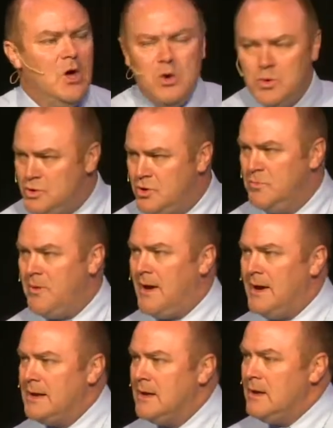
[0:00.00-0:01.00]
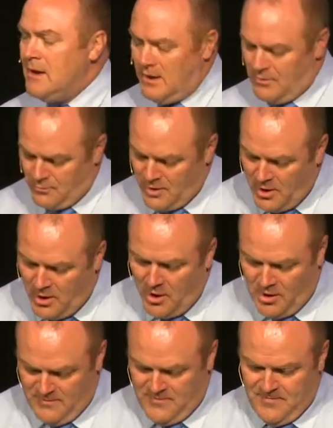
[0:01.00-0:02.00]
who you might uh, run
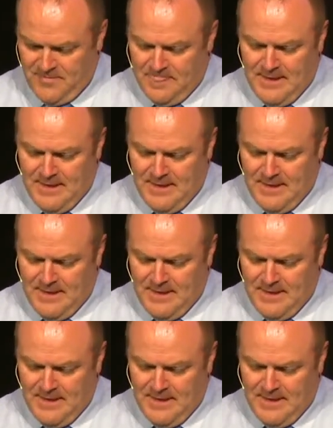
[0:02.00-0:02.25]
off.